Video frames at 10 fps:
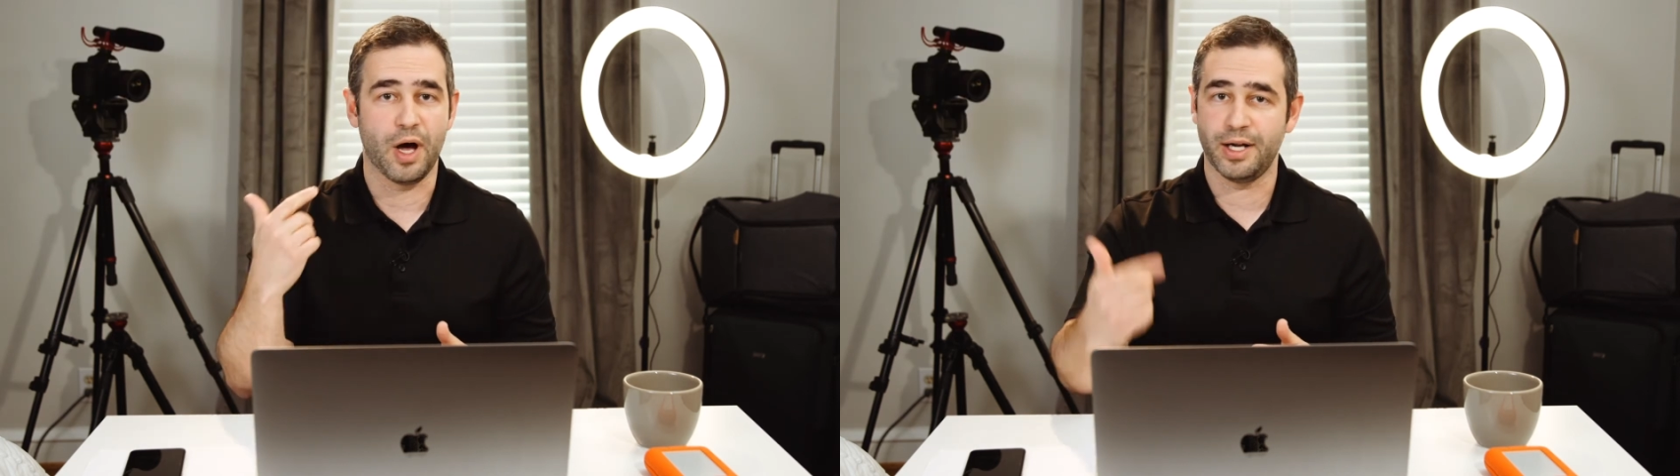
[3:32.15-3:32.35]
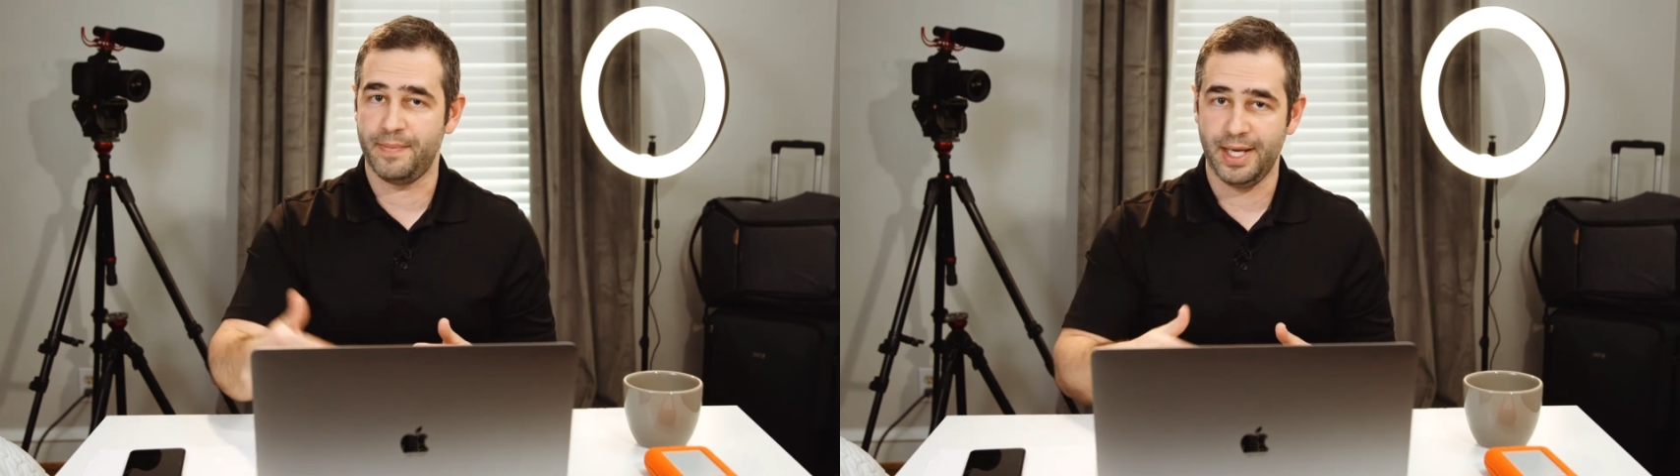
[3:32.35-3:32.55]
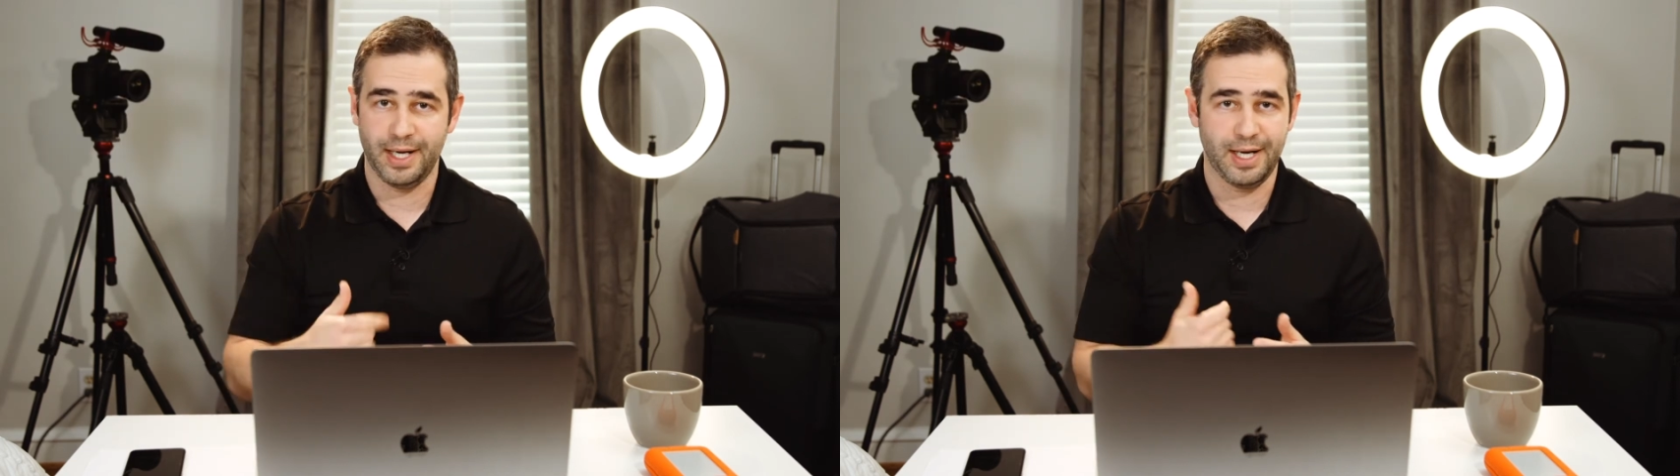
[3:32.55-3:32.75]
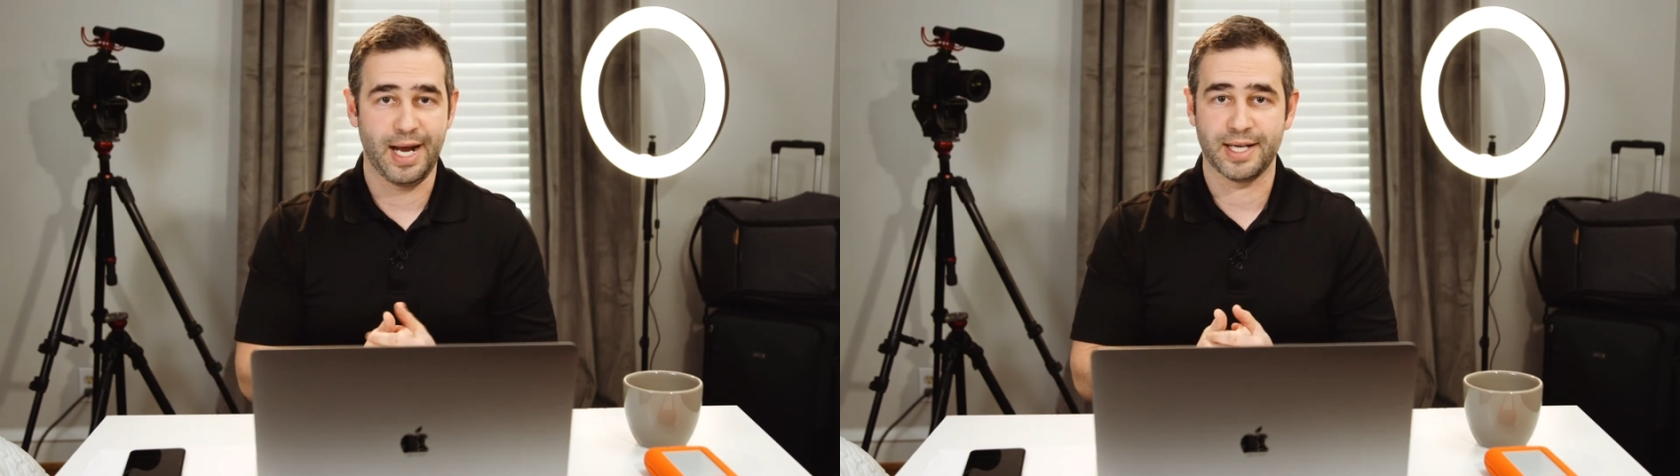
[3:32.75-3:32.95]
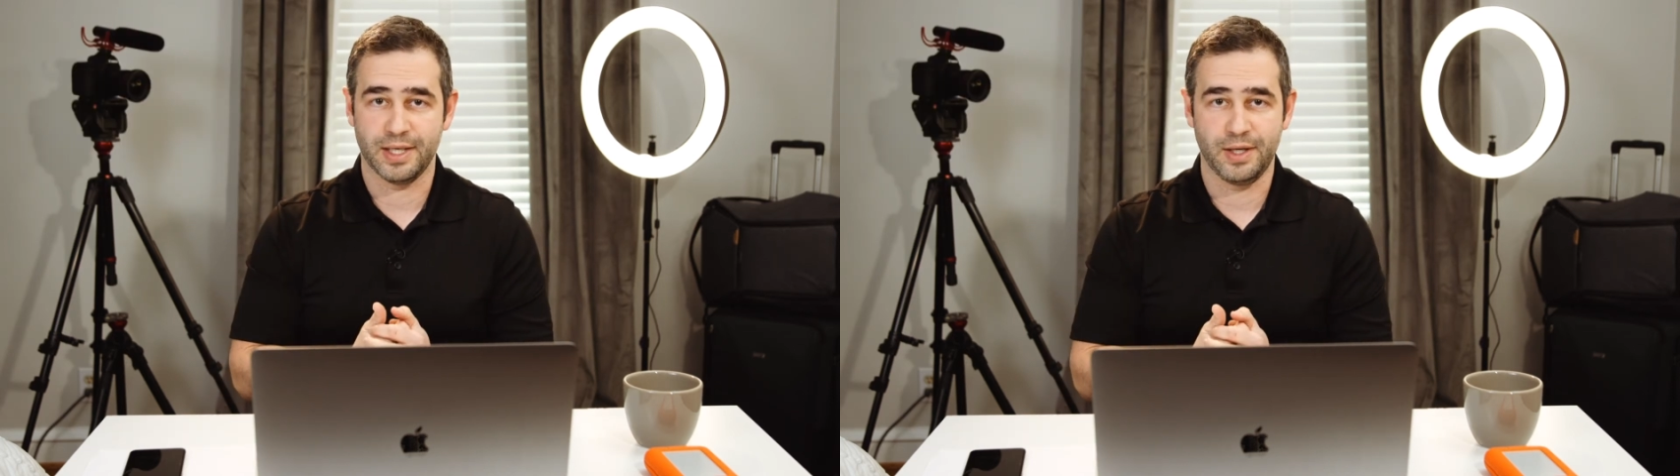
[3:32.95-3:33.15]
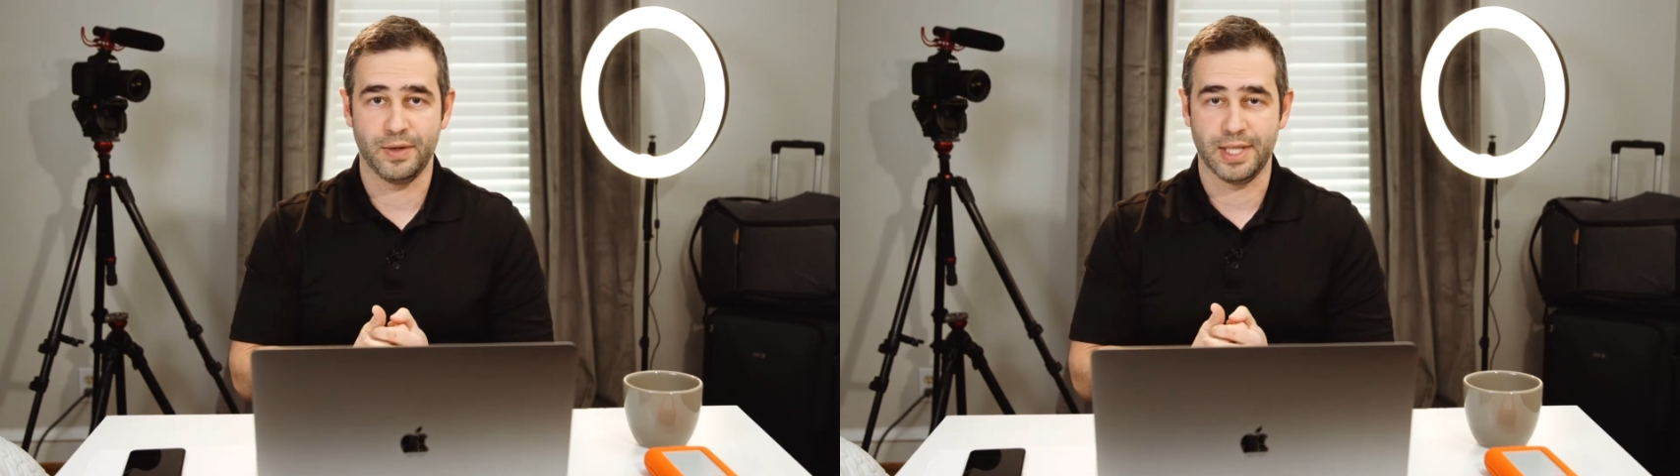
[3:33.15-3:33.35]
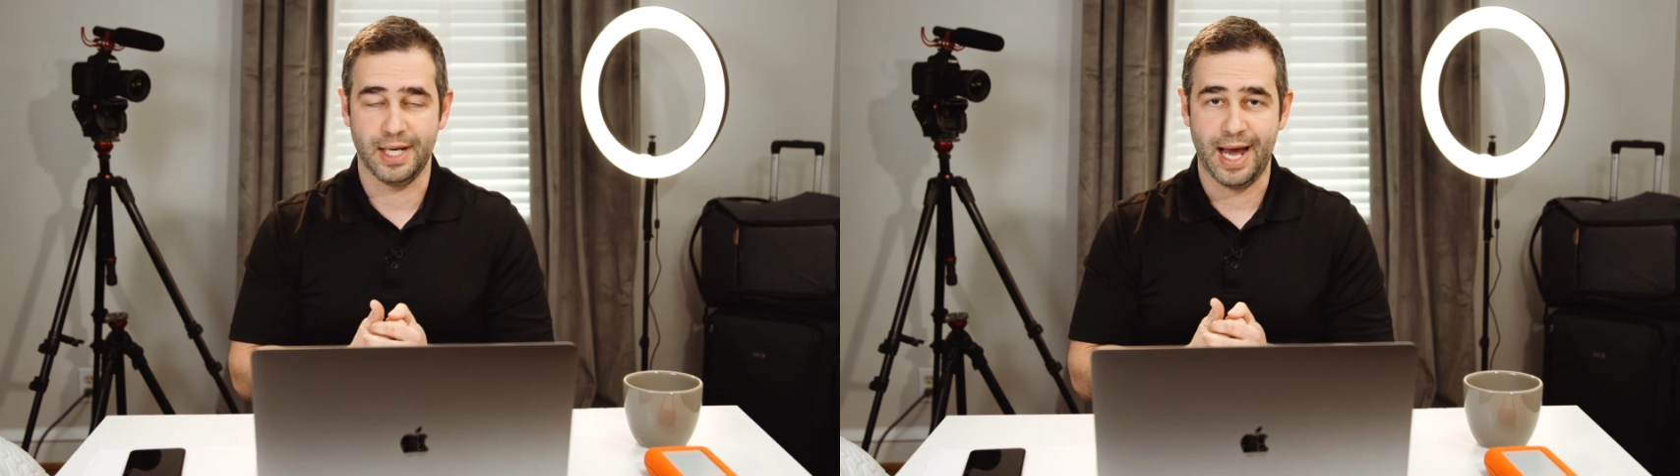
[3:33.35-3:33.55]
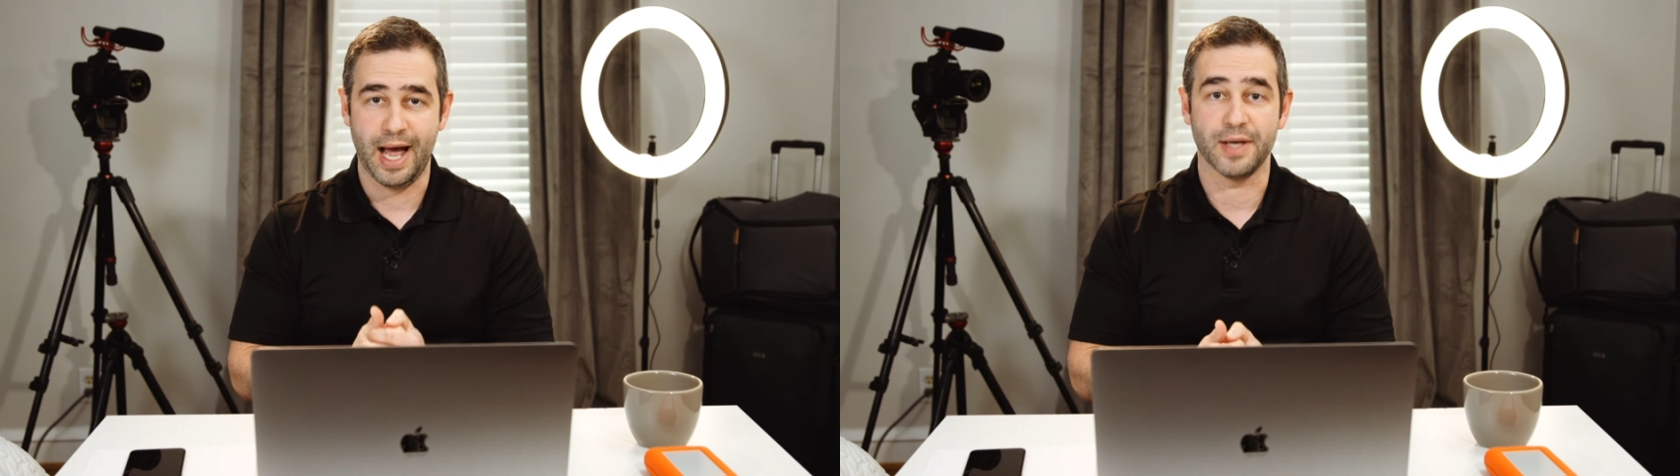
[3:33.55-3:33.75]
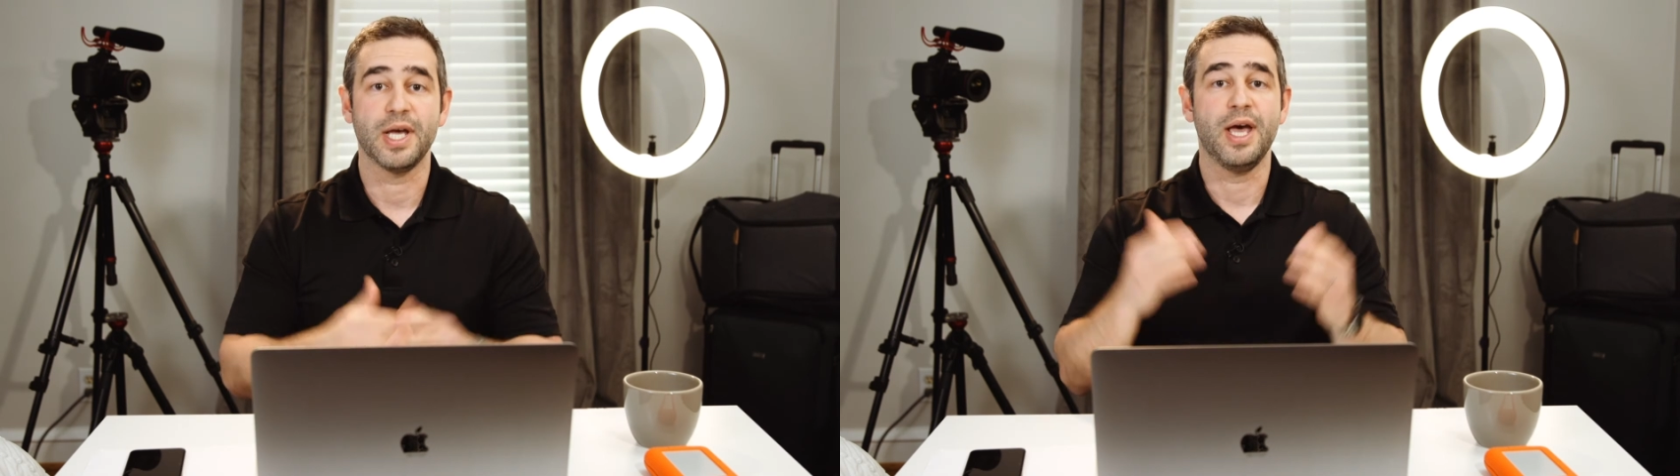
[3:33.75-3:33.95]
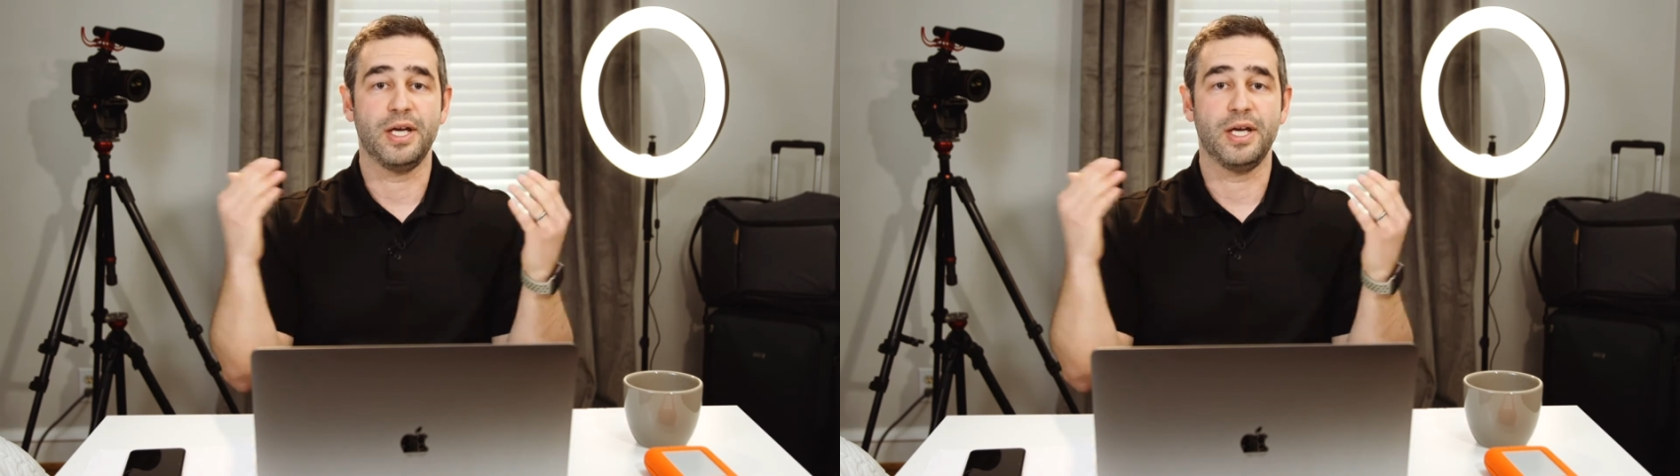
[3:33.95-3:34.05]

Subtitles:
automated and executes in-house.